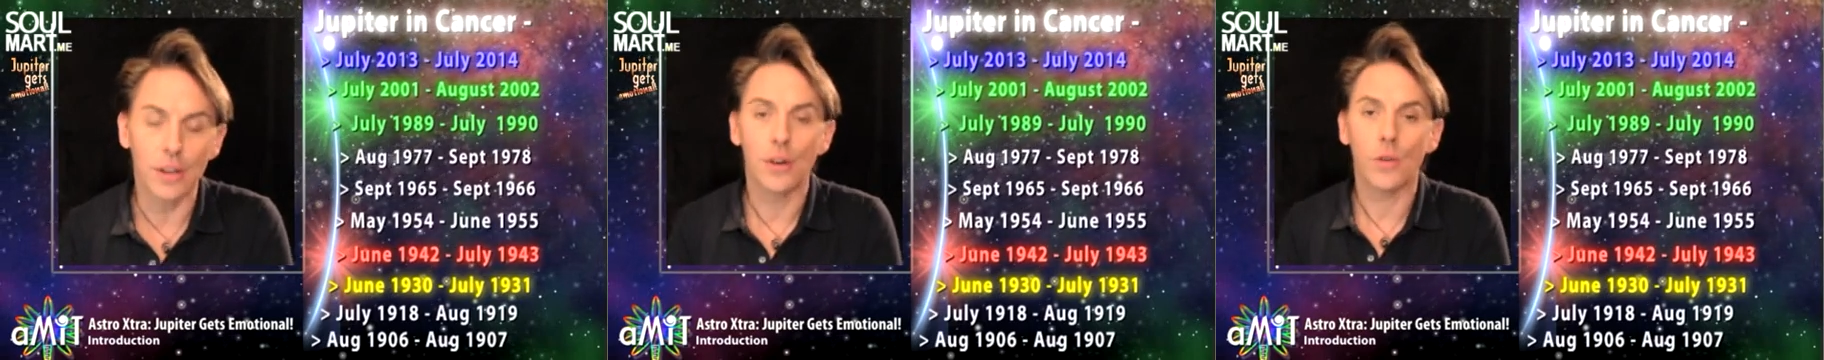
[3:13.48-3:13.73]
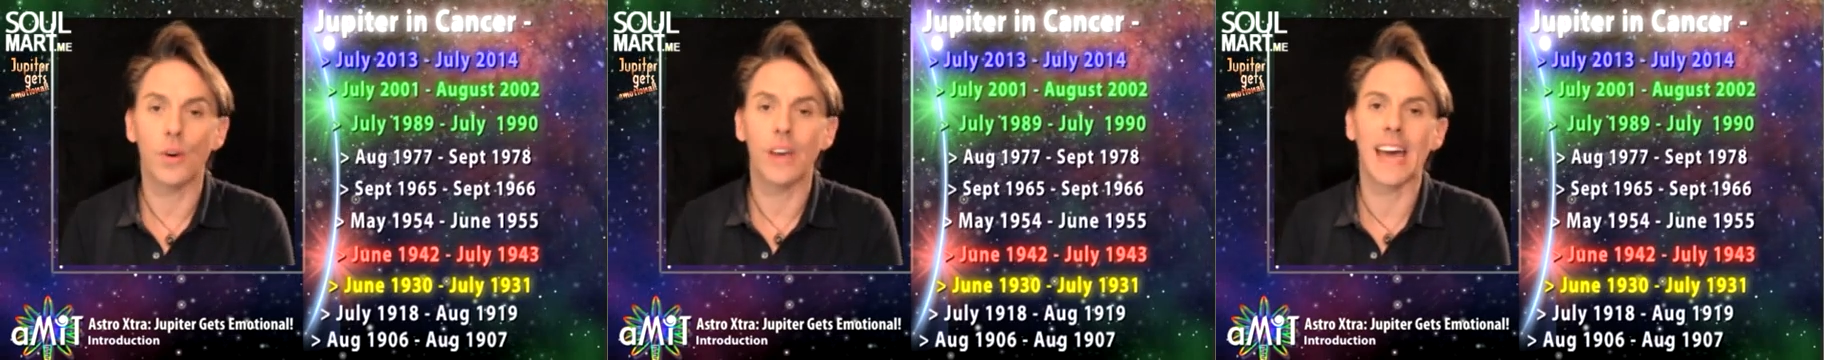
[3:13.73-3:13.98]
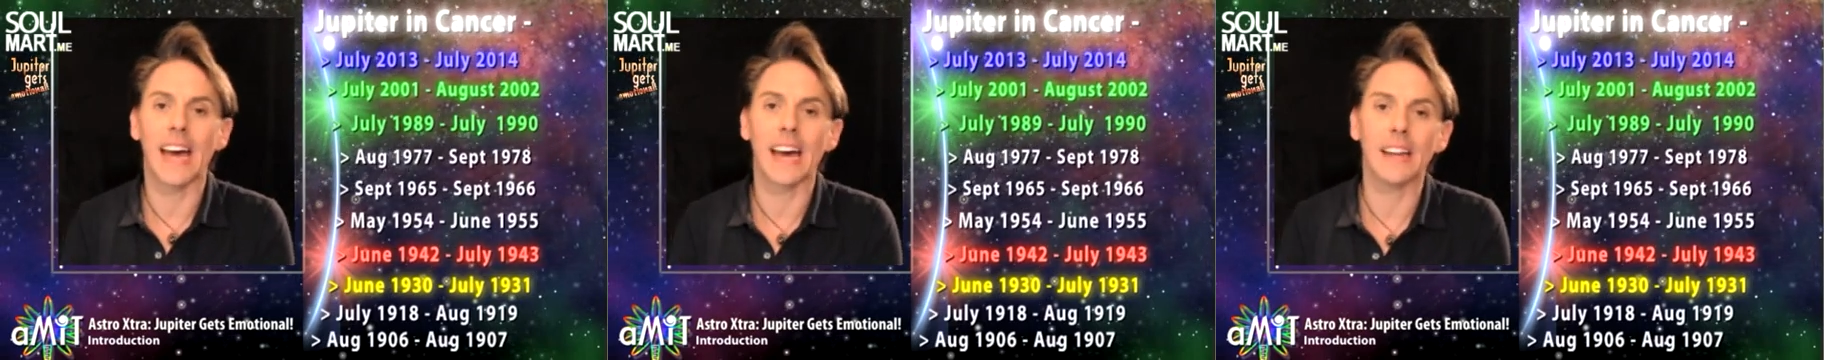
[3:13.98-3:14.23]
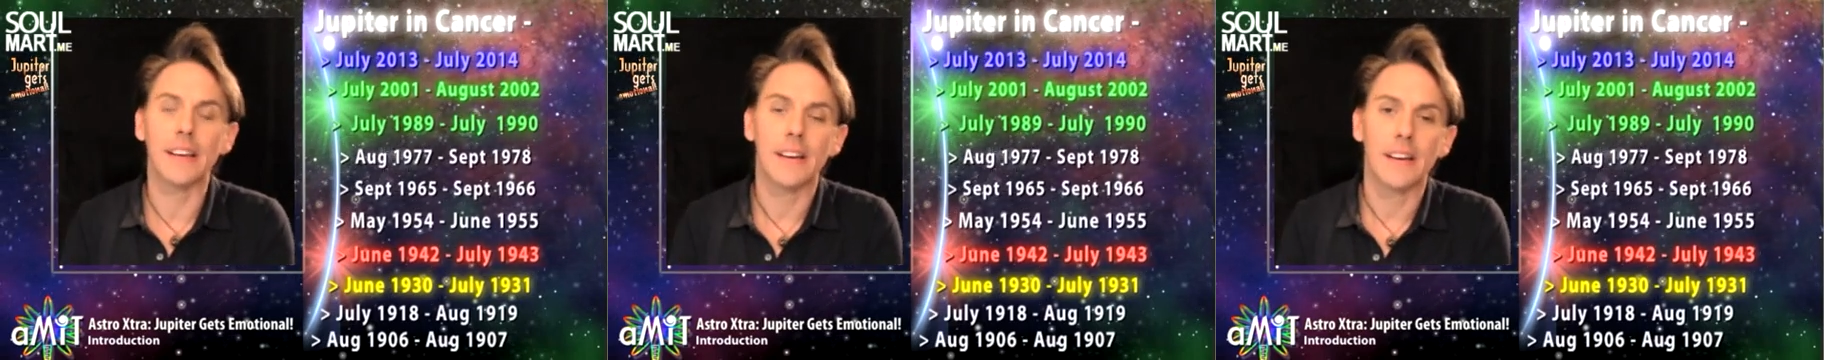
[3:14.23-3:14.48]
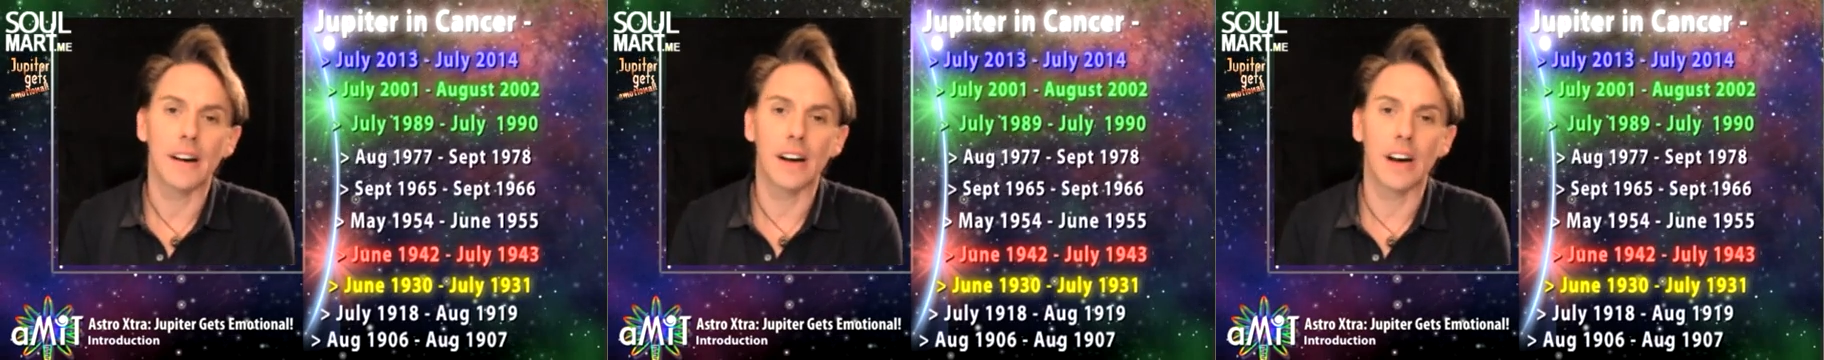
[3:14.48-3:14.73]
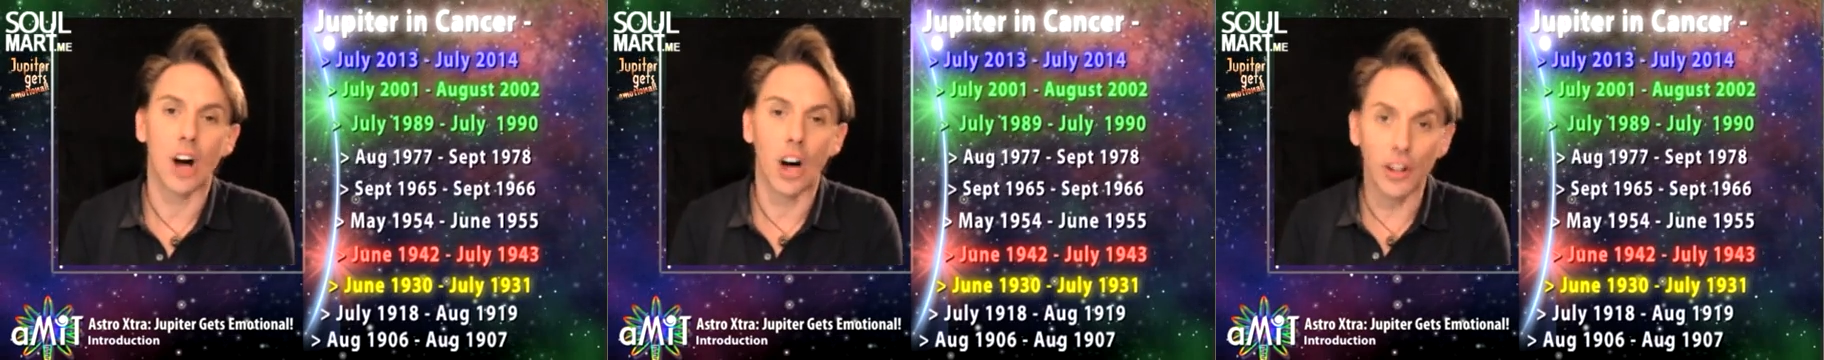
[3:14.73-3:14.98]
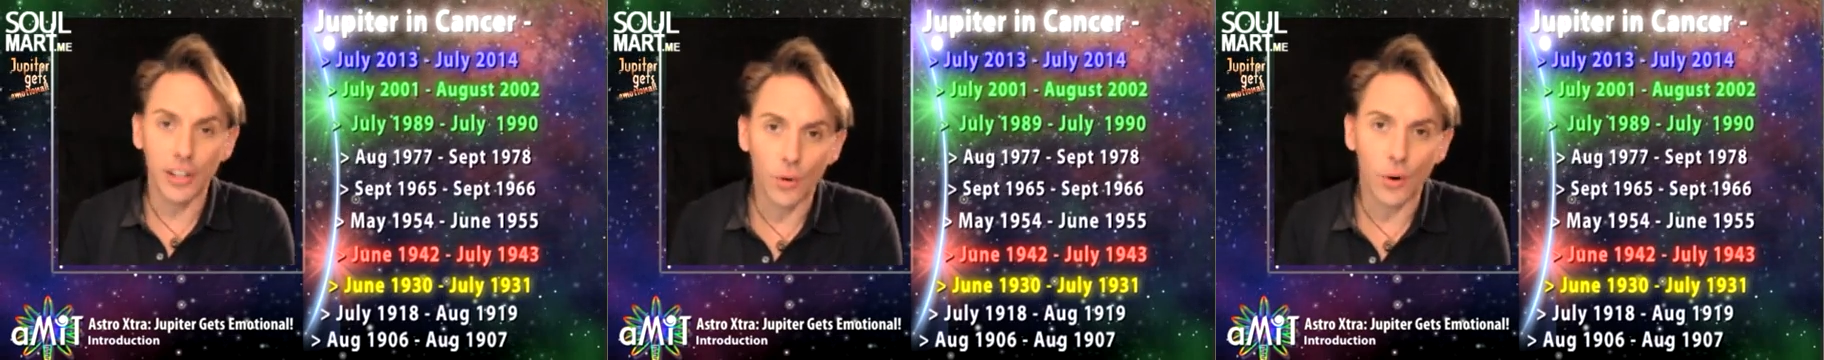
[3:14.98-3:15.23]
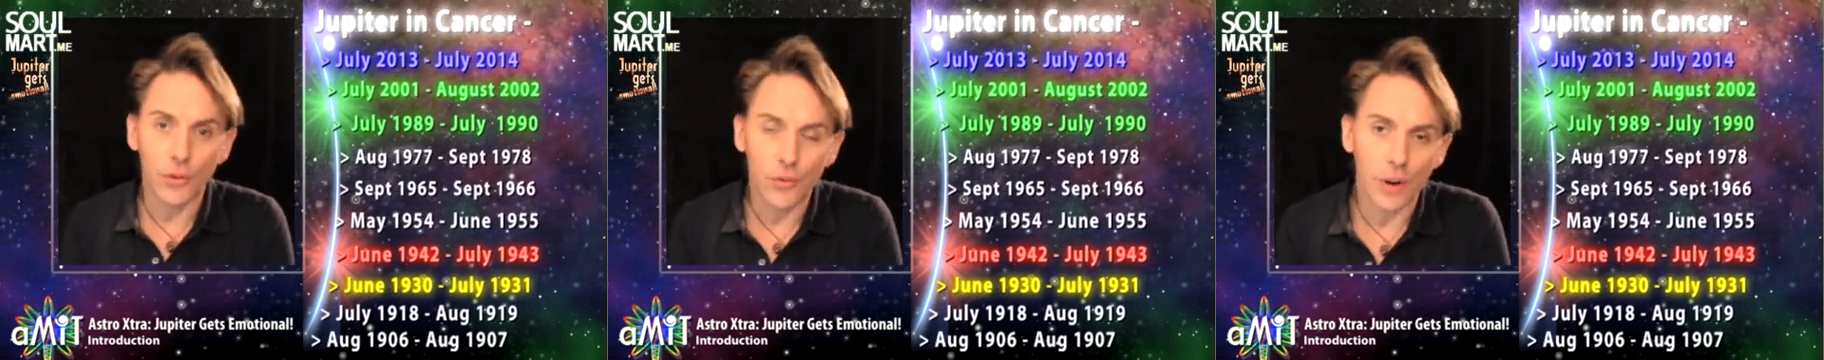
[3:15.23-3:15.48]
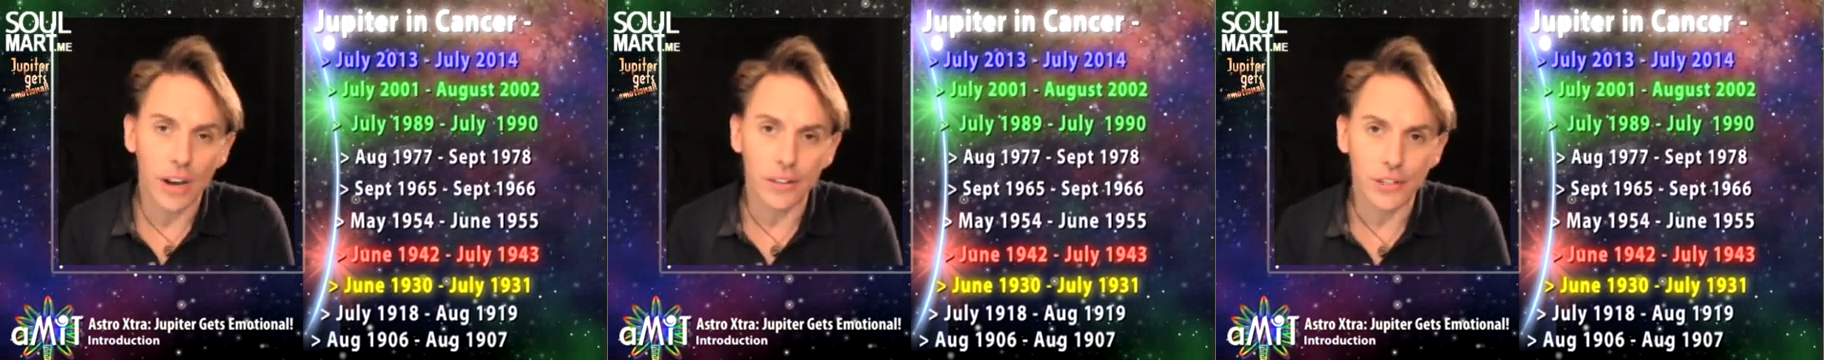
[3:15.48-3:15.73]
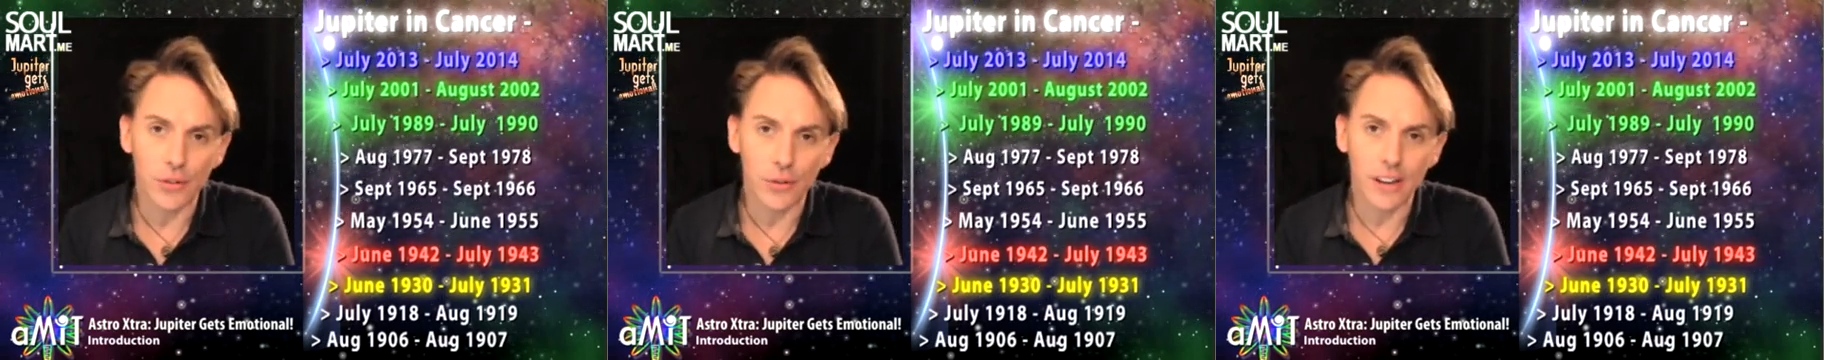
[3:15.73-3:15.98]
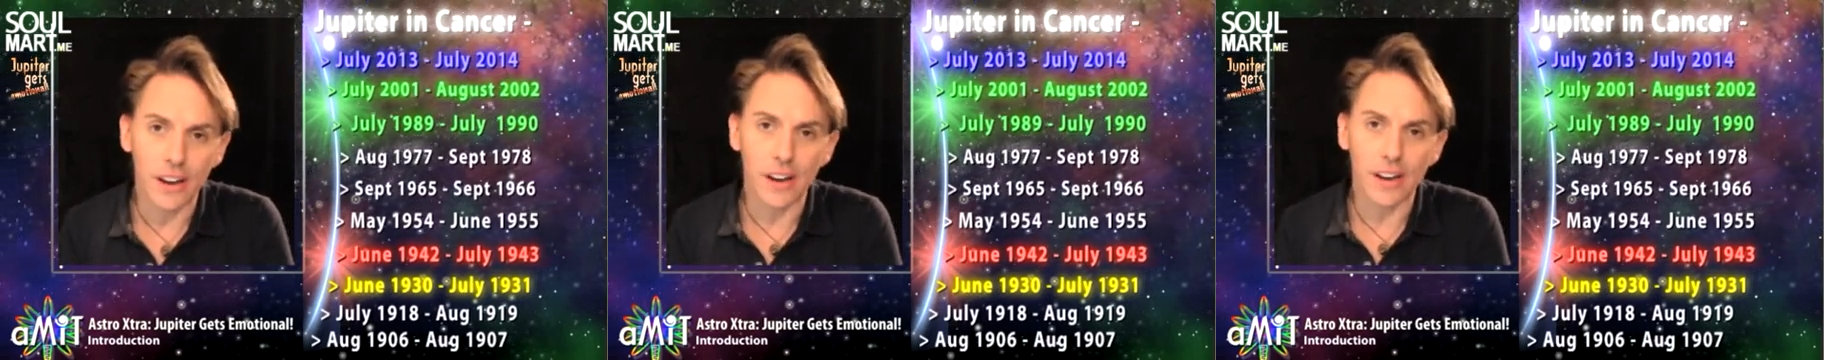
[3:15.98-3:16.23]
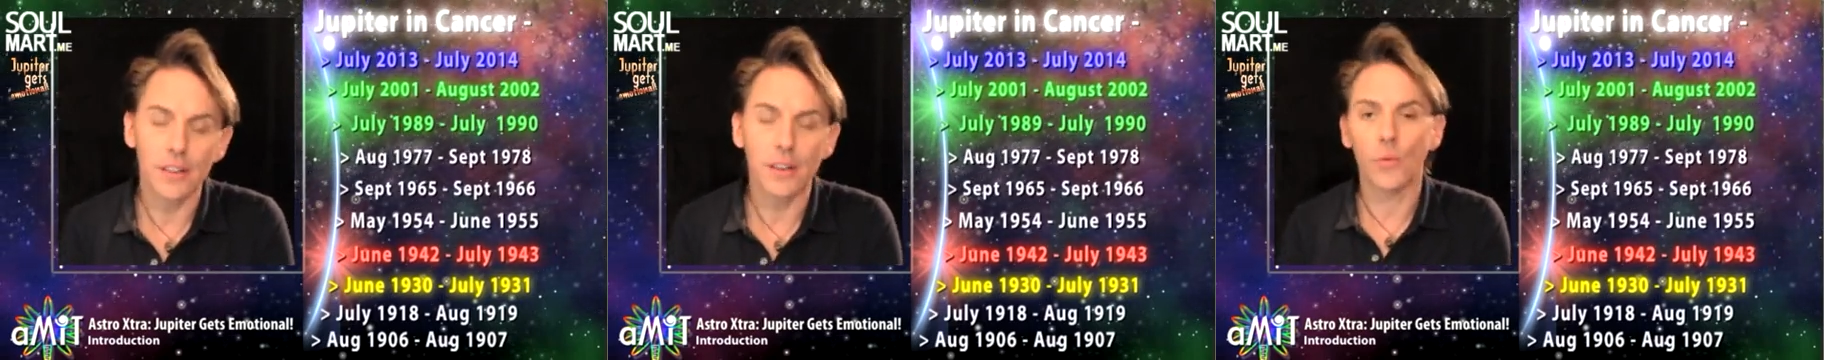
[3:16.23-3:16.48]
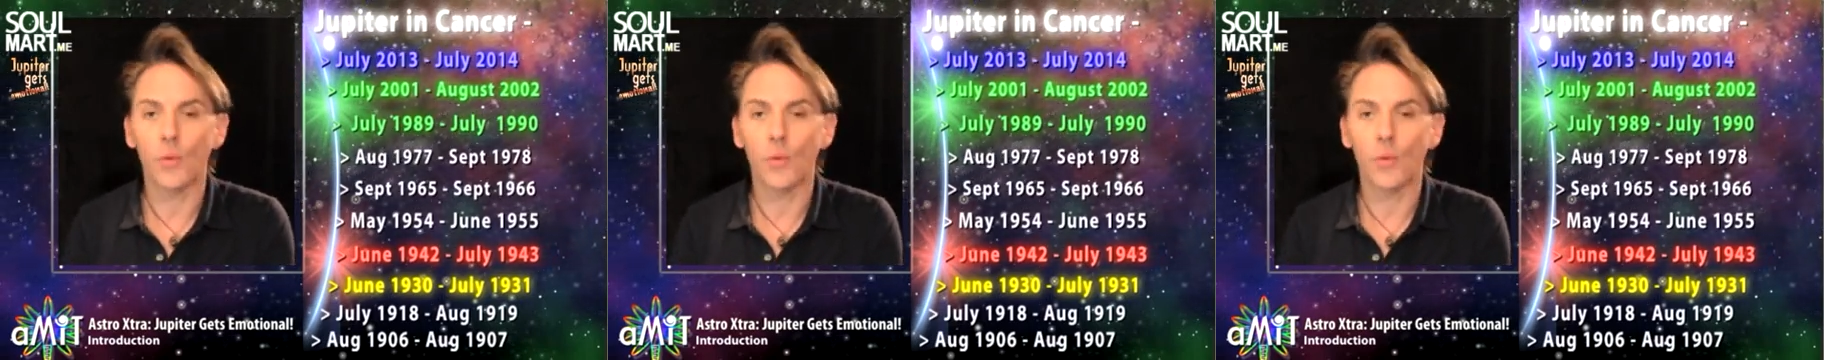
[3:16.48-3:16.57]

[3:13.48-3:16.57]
We had Ollie North trials going on.